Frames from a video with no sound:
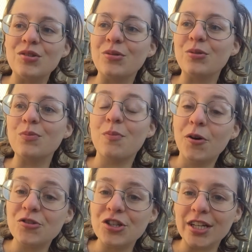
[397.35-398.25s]
to
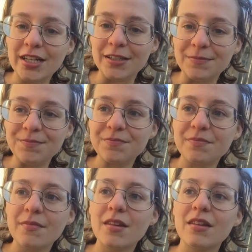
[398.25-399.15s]
mulch it in.
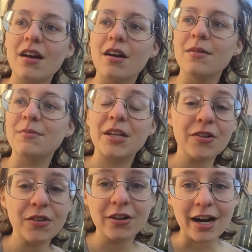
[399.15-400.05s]

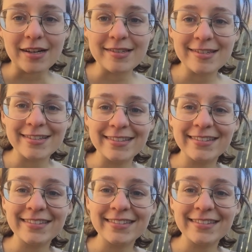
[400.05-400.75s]
Kill the grass.